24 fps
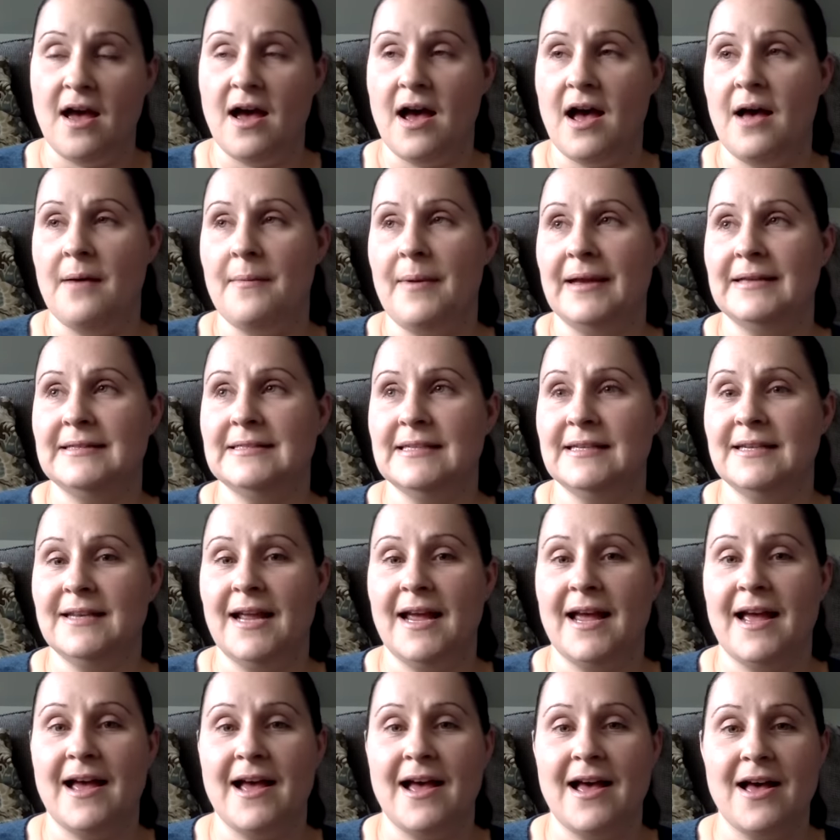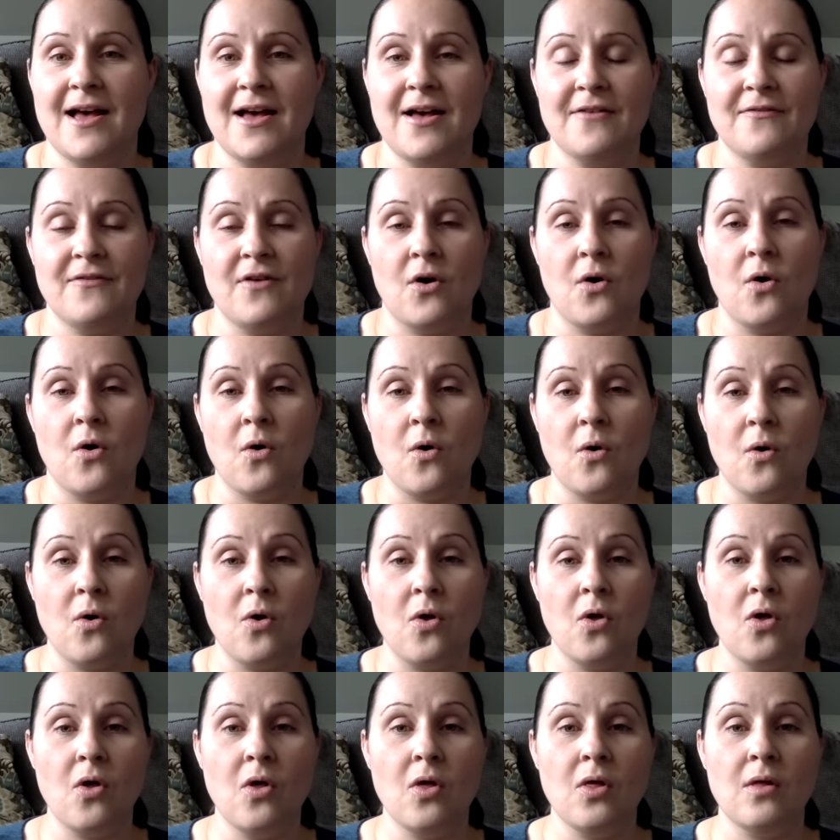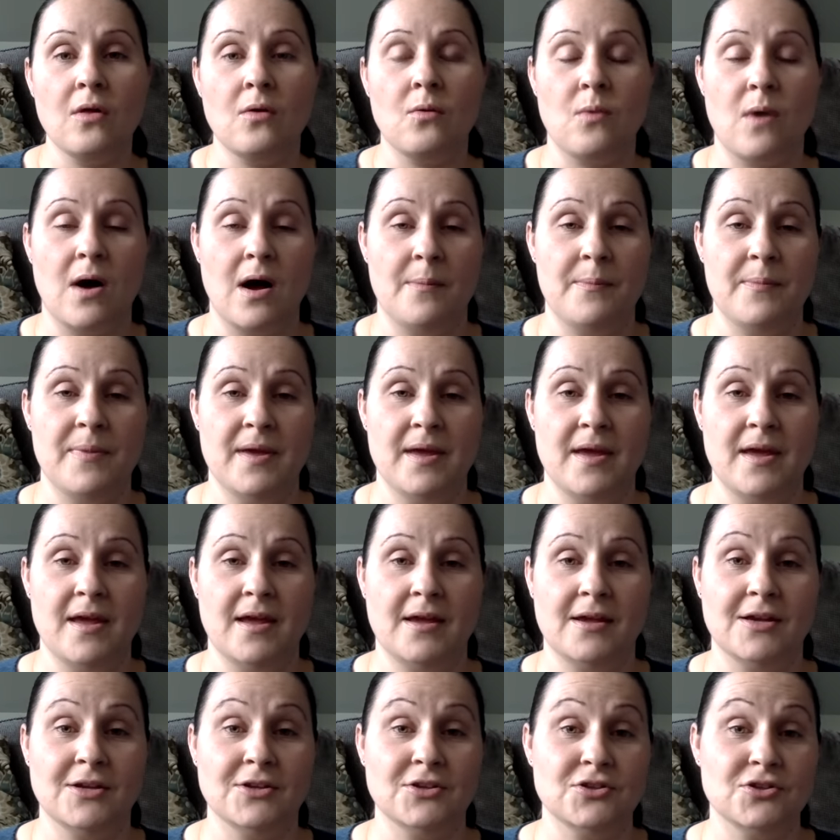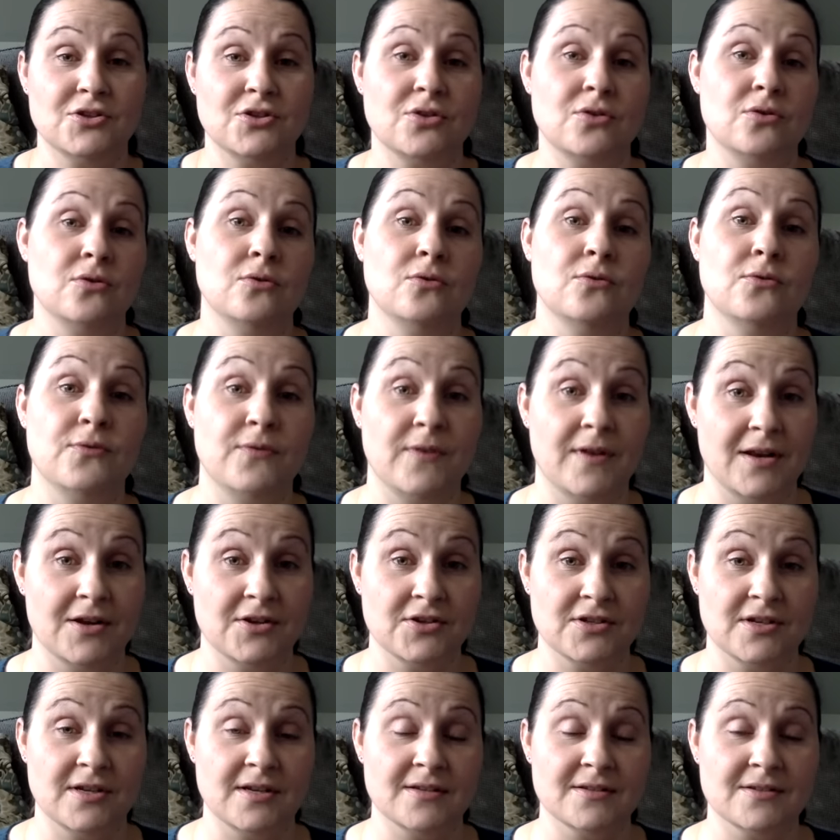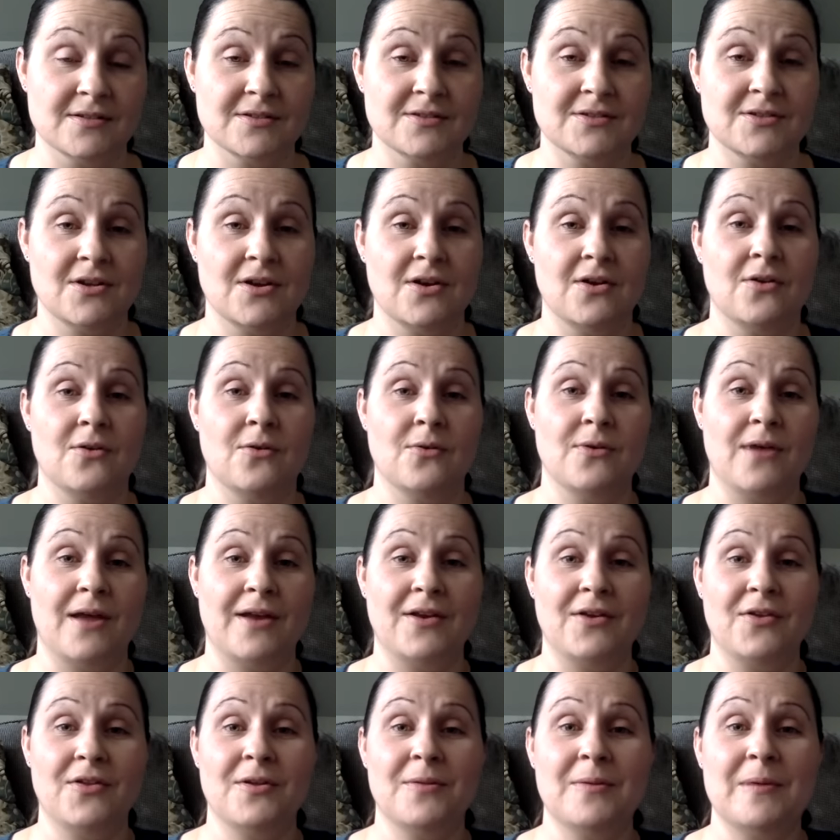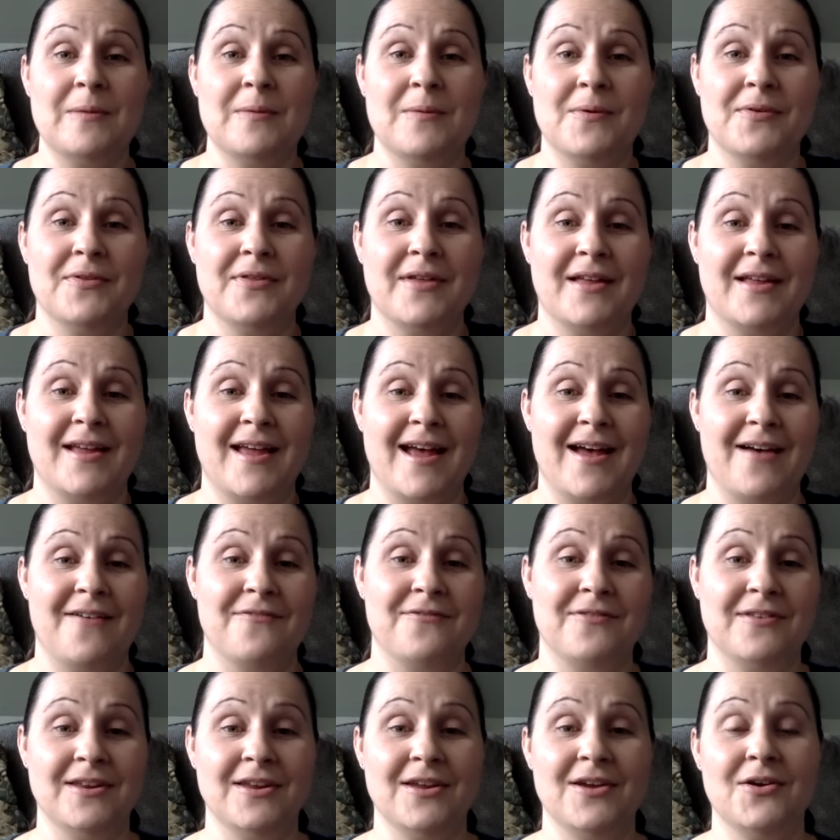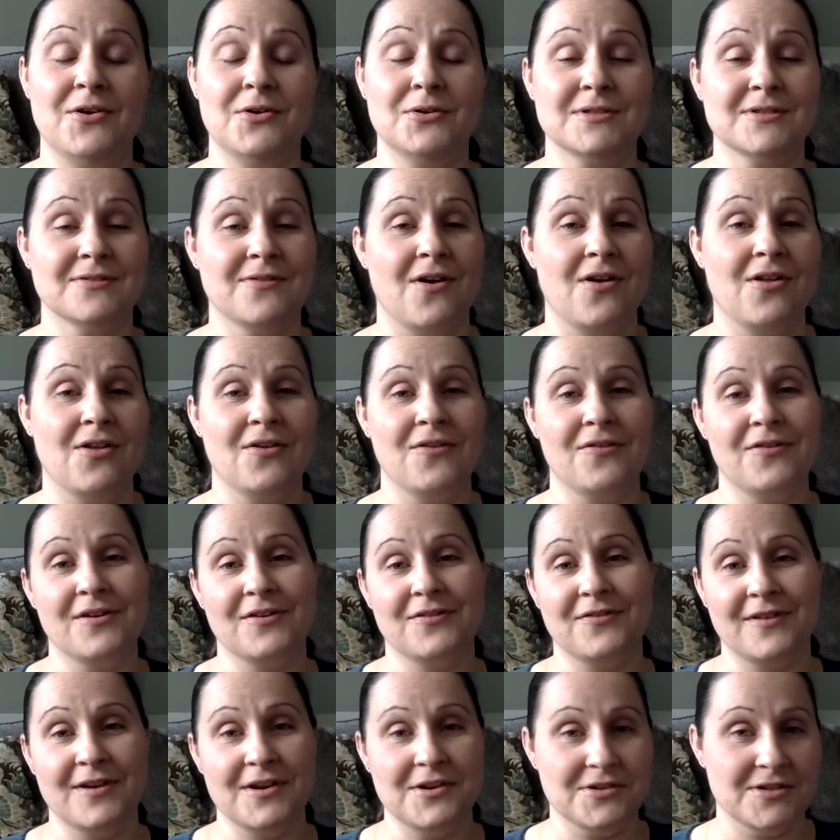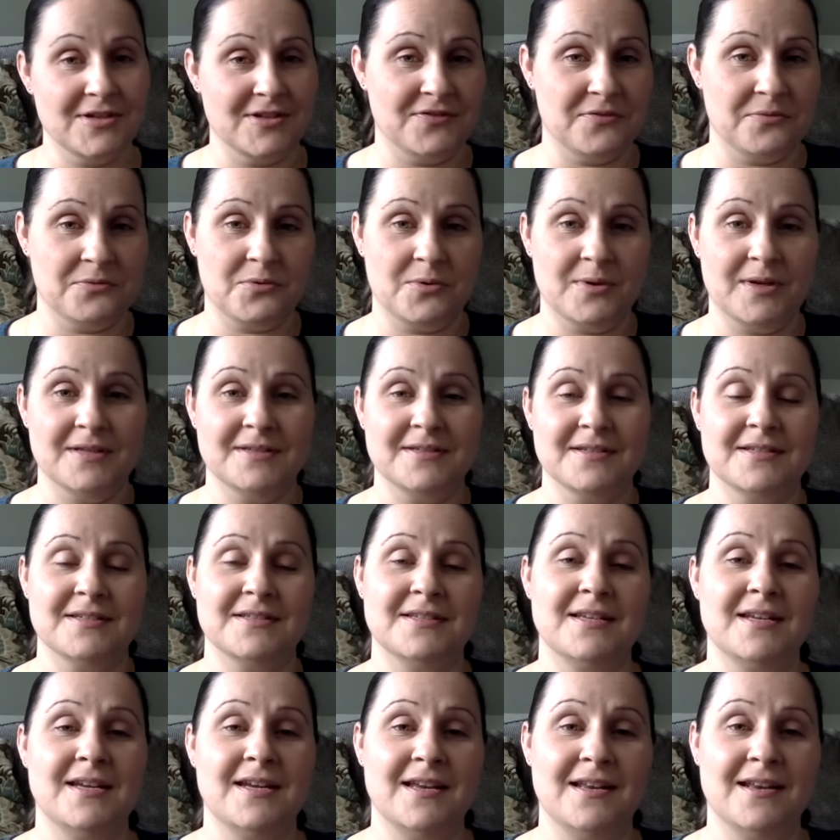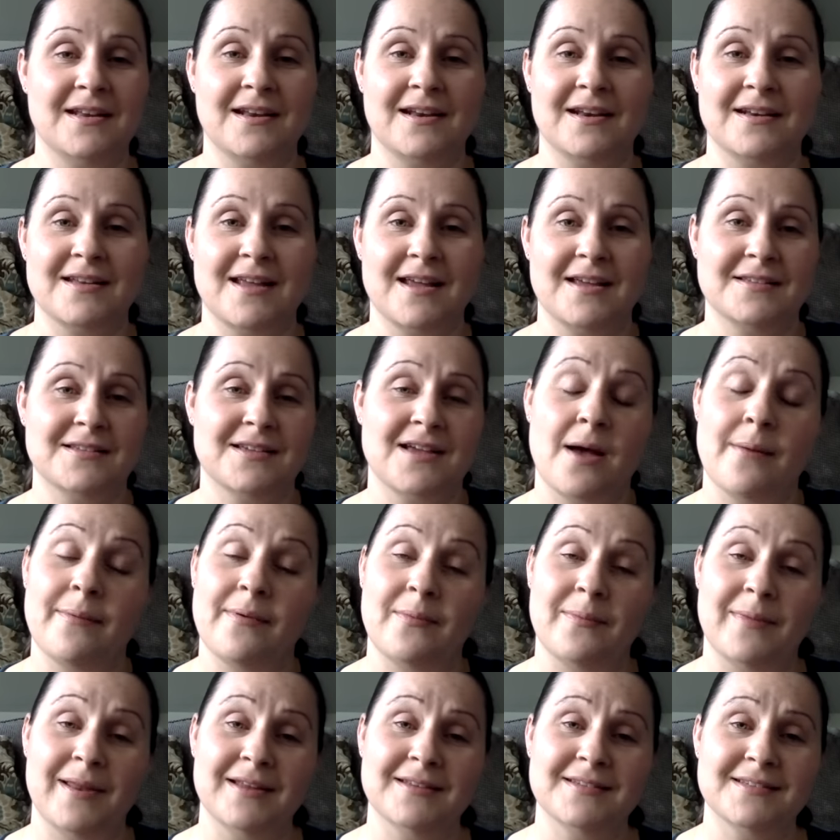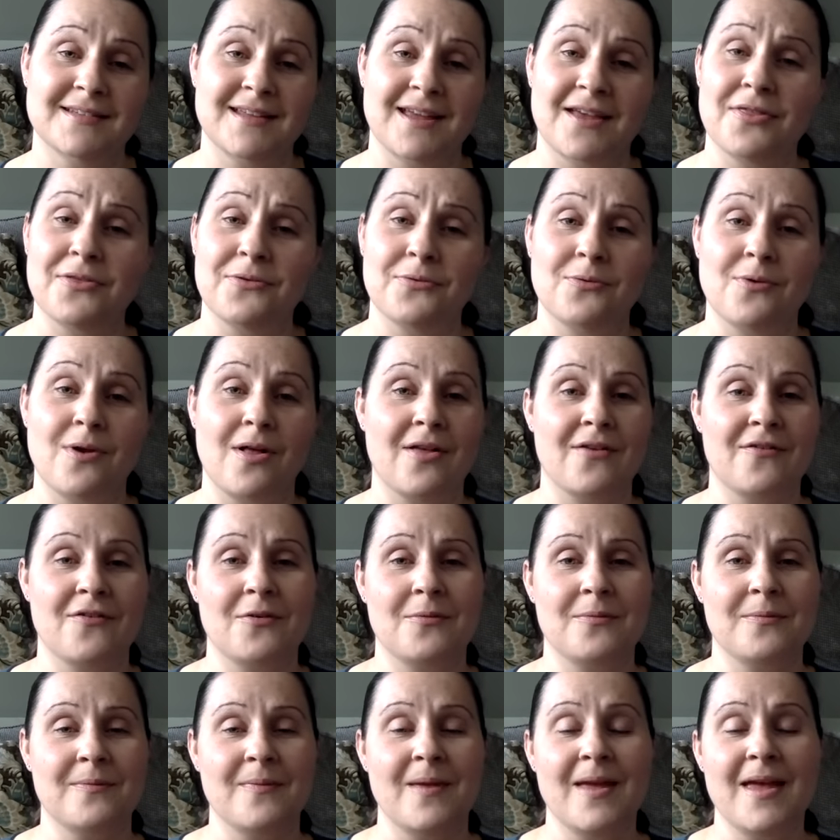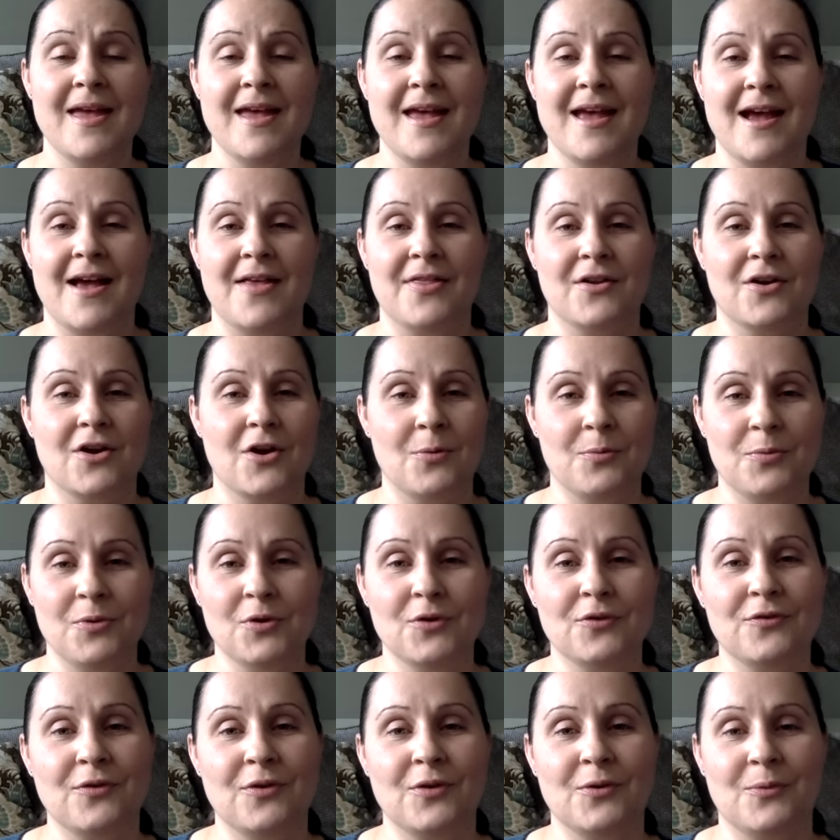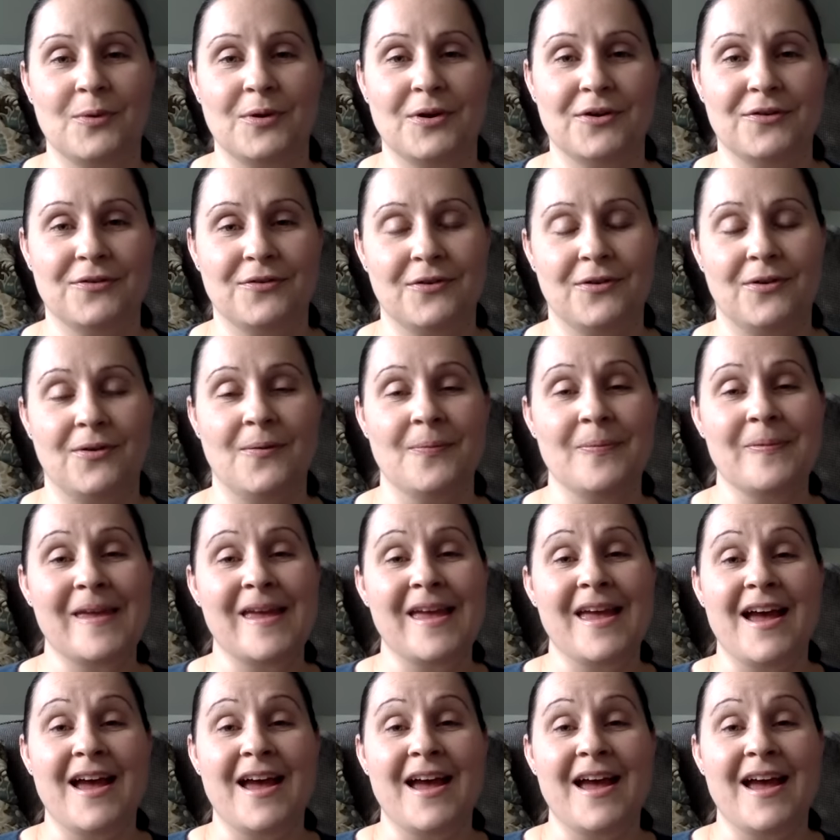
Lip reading: I did have a whole whopping 2 finishes. So I know there are people that have videos of all of their finishes from 2016, and it takes a couple minutes to get through all of them, and they're all beautiful and wonderful.